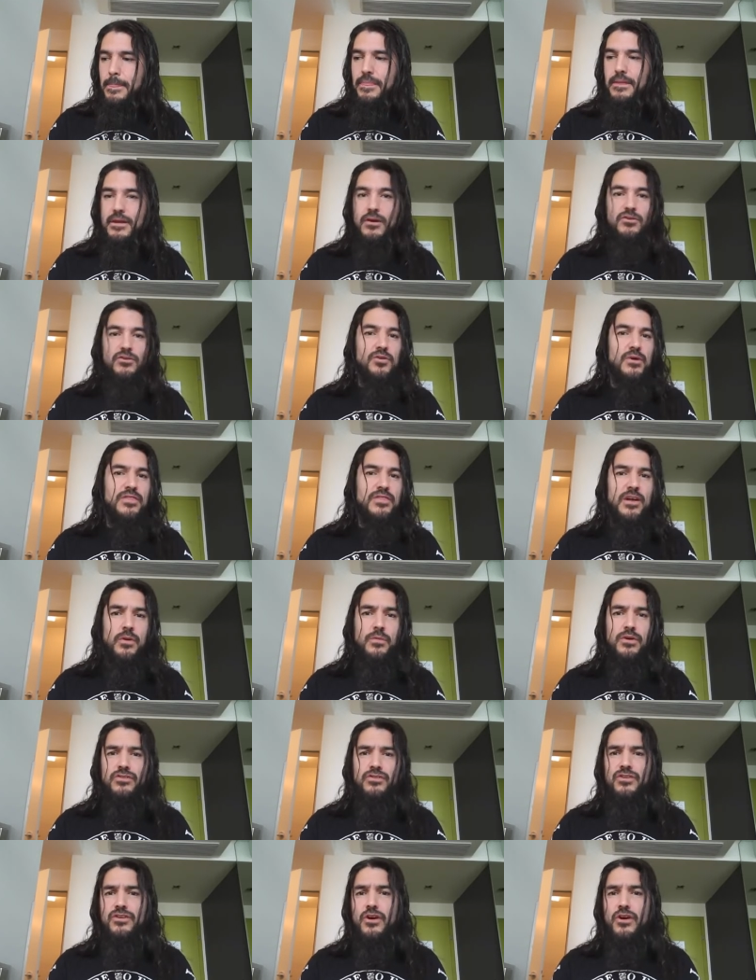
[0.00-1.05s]
You know, do I think
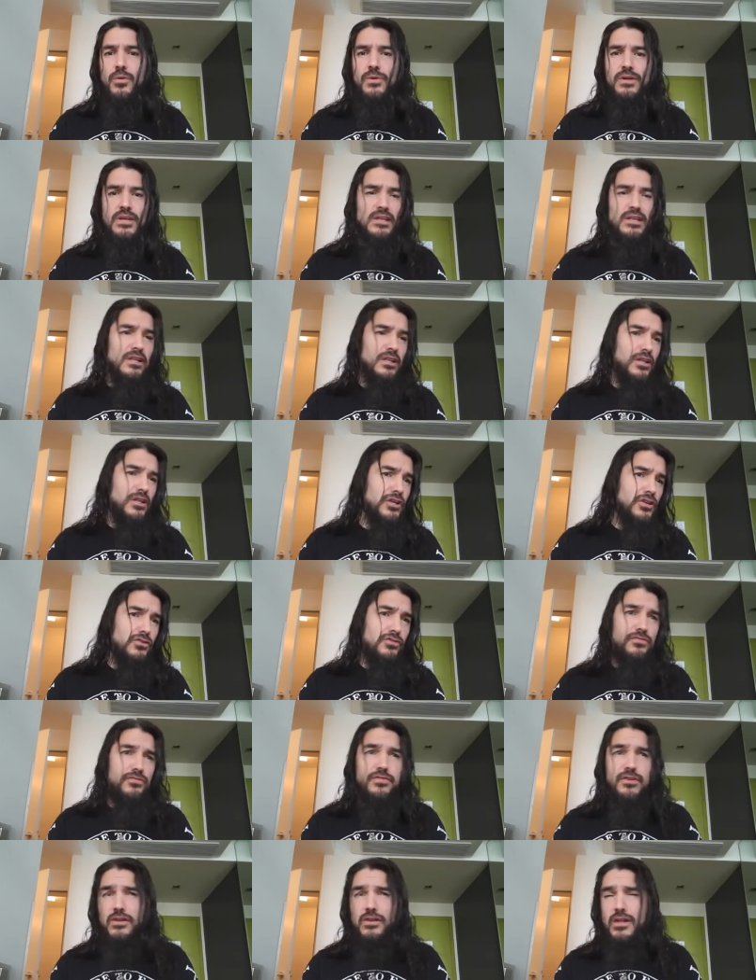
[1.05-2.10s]
we should go and lynch
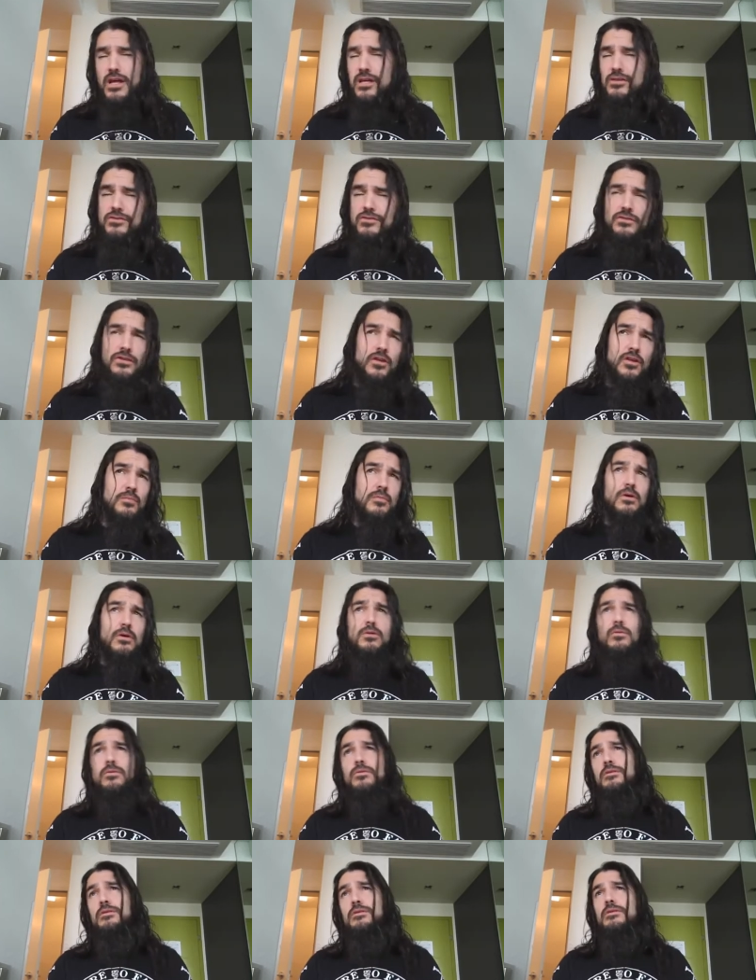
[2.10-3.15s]
Phil
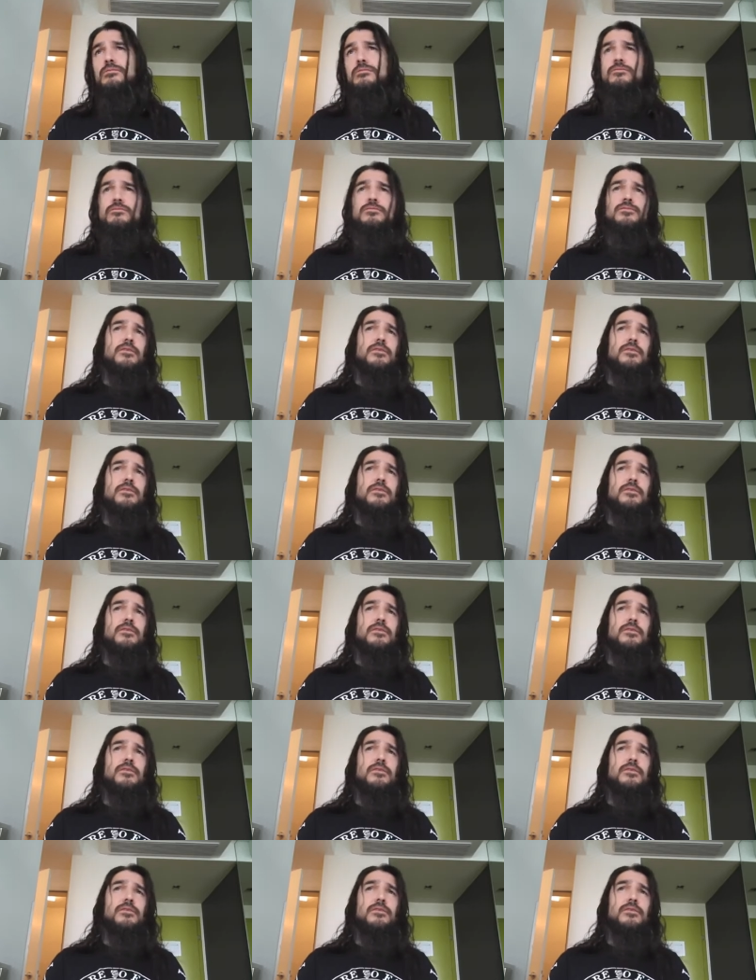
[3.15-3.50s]
Anselmo and